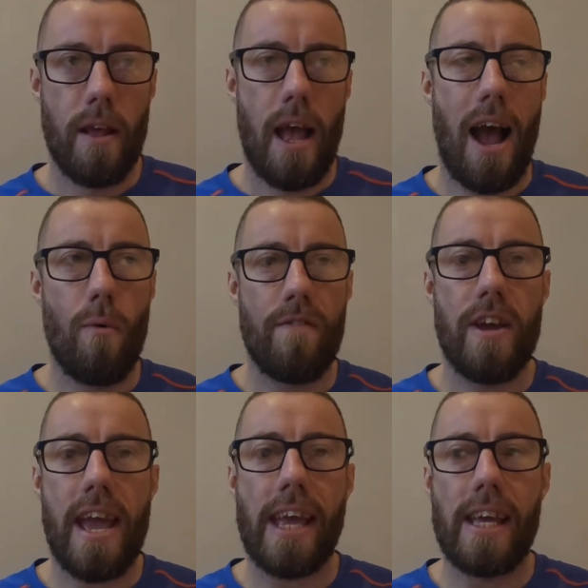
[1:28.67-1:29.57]

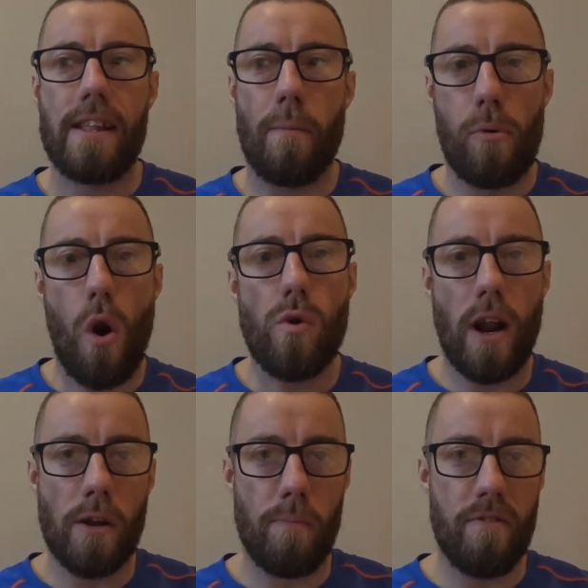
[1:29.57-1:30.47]
However, the
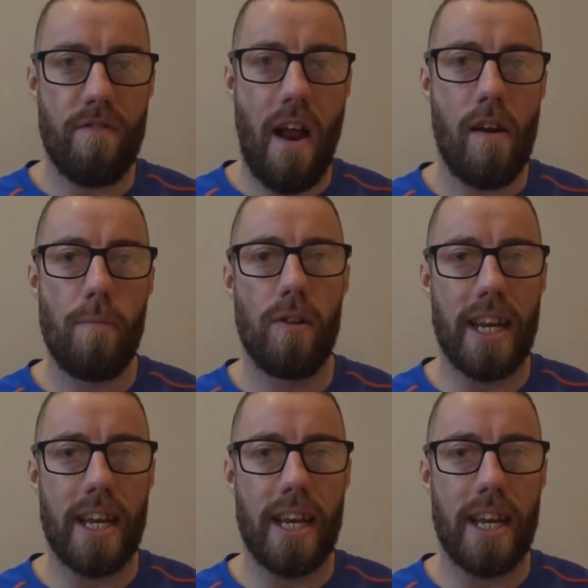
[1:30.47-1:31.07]
program can be variable.